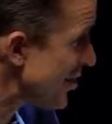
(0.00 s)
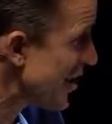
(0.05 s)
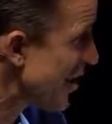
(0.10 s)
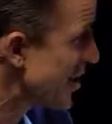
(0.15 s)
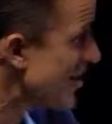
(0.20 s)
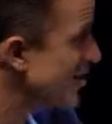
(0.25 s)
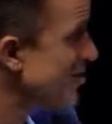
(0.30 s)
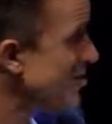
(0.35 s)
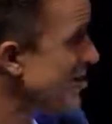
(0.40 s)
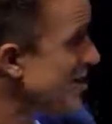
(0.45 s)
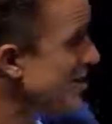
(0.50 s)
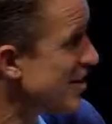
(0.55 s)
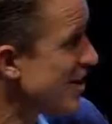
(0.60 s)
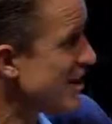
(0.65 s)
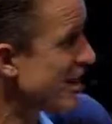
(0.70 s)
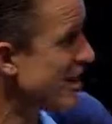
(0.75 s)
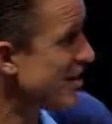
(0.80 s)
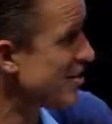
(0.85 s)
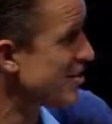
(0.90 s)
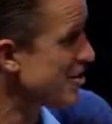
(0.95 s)
how you see the
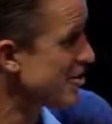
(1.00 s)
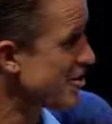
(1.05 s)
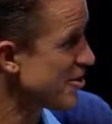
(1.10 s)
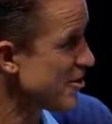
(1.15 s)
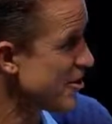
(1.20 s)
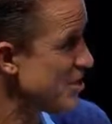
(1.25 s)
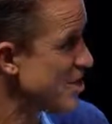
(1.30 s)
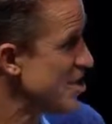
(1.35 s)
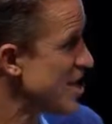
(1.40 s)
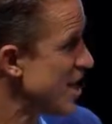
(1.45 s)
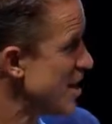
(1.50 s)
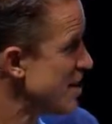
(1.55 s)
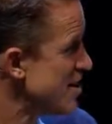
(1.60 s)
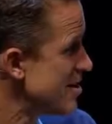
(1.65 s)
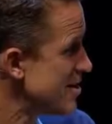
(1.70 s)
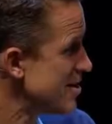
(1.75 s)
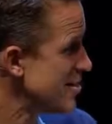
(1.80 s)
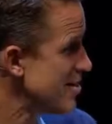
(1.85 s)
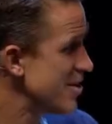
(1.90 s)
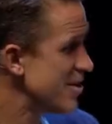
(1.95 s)
kind of
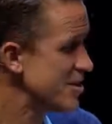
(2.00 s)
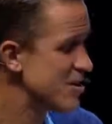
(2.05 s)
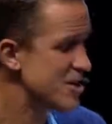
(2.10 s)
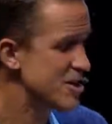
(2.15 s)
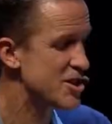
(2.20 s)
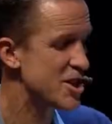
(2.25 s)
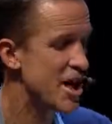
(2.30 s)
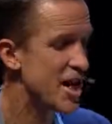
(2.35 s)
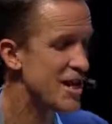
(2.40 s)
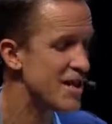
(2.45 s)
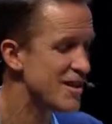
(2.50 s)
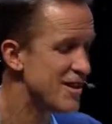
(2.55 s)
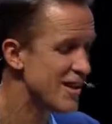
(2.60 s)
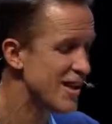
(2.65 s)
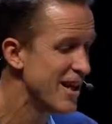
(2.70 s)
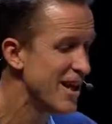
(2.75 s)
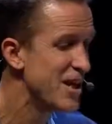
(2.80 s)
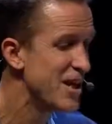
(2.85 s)
chain